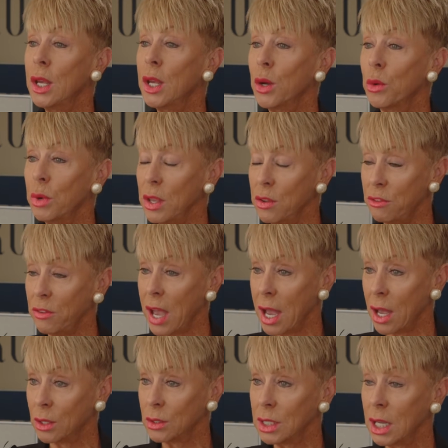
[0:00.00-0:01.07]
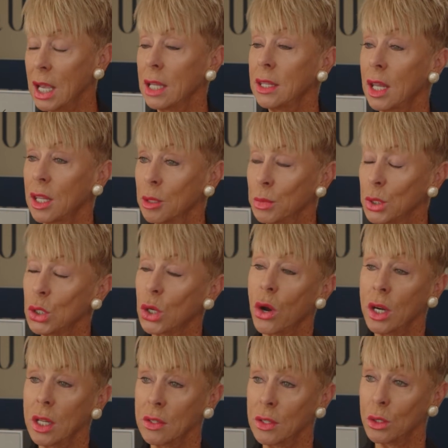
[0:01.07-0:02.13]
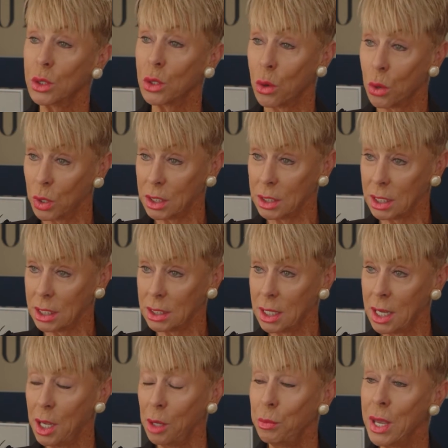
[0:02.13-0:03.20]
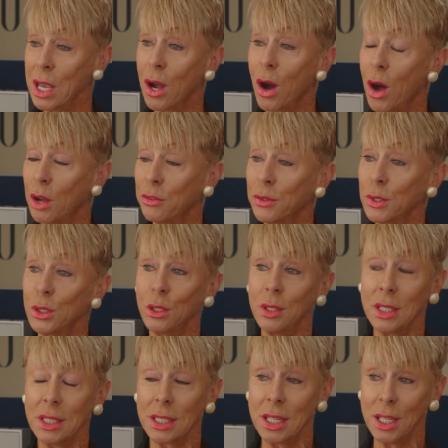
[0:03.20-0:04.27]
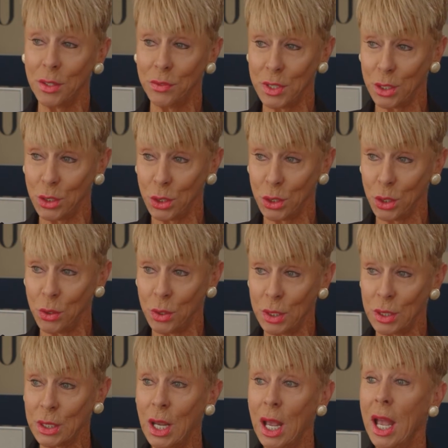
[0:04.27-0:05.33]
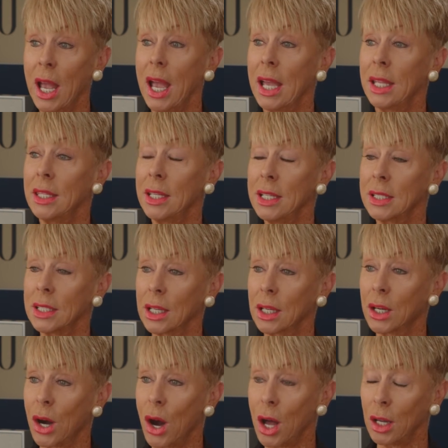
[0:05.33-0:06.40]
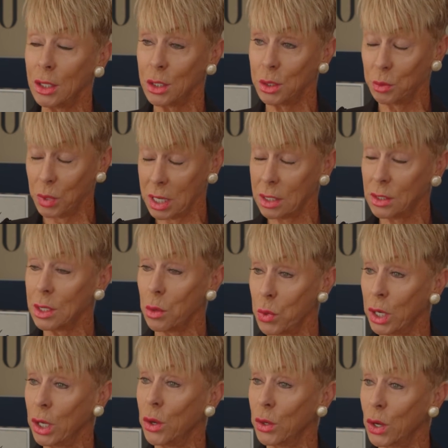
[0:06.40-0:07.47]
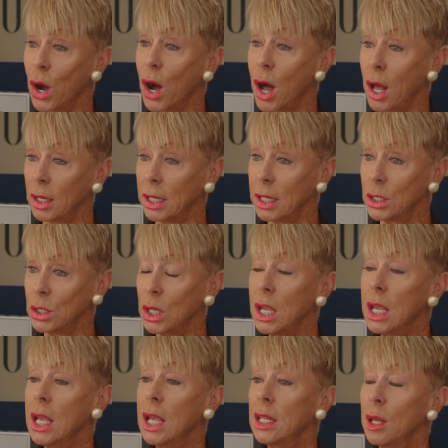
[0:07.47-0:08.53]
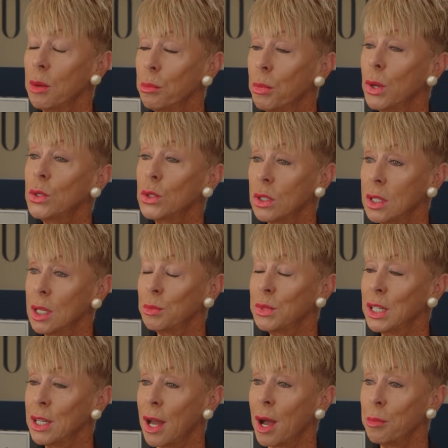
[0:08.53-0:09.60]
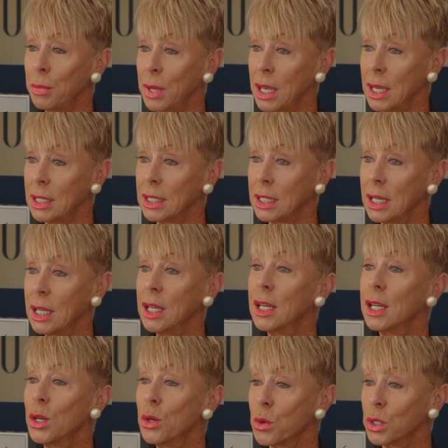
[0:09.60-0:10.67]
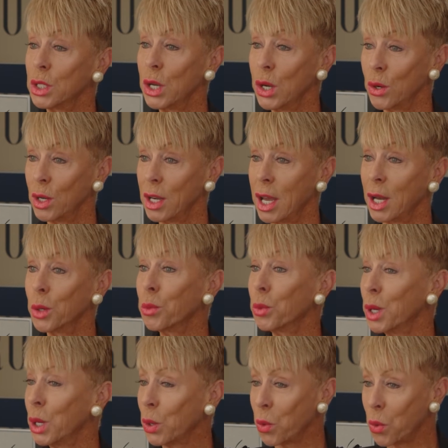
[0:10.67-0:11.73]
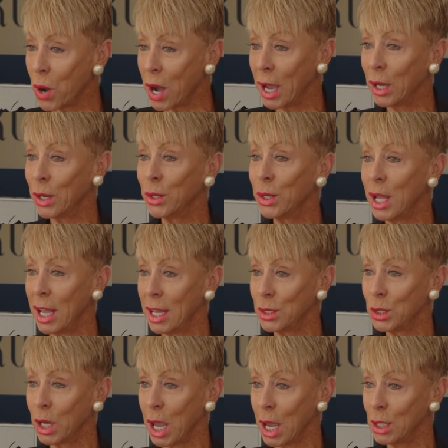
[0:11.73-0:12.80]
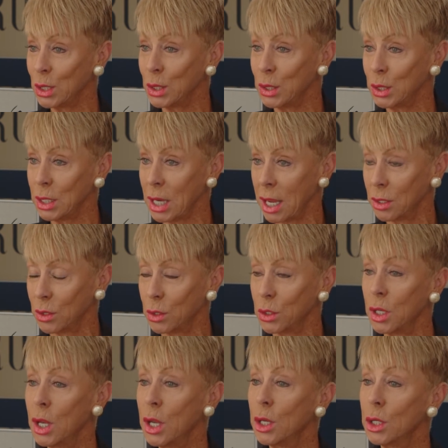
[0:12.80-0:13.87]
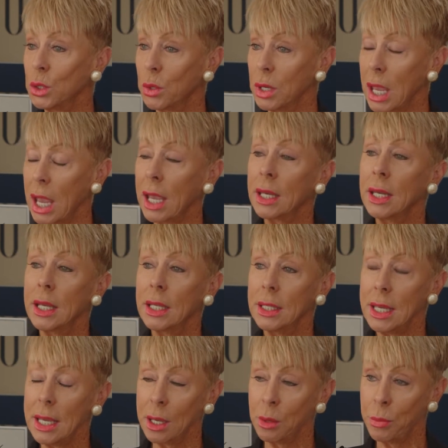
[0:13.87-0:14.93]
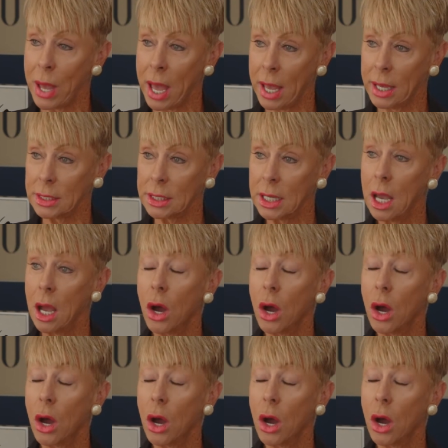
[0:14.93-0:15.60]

We found that the majority of those courses being offered to these gifted students and these college kids that want to go to college, that most of them did not meet North Carolina required education standards. So again, the impact.